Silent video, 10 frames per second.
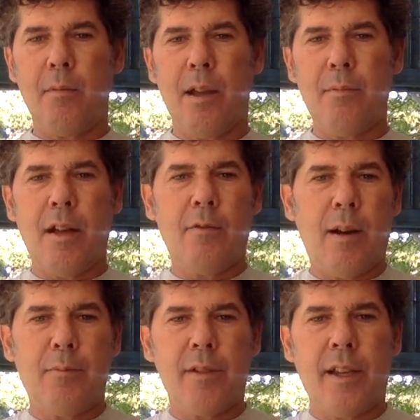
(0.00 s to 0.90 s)
I'm now
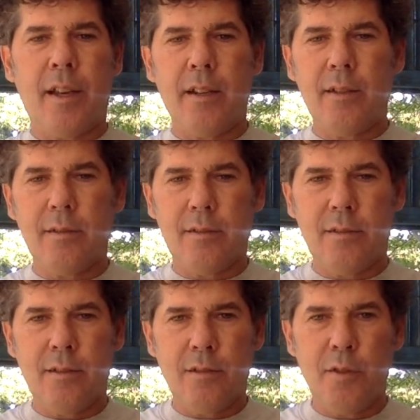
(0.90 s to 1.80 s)
representing
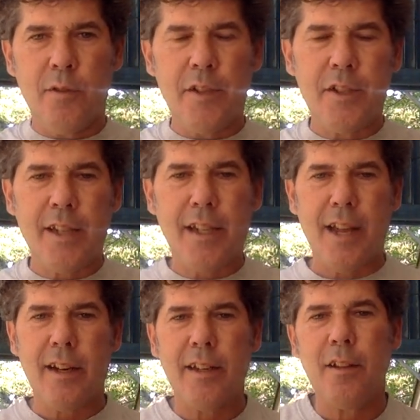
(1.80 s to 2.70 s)
University of
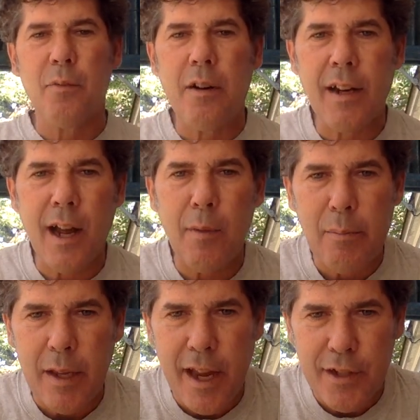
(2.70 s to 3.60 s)
Connecticut, where I got my
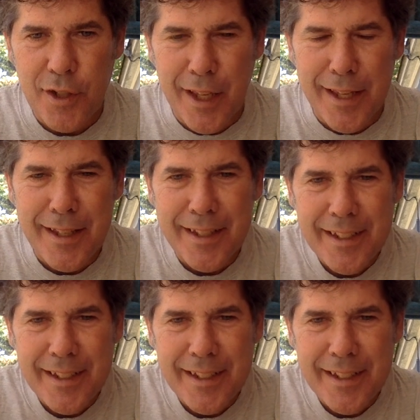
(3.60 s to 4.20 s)
PhD.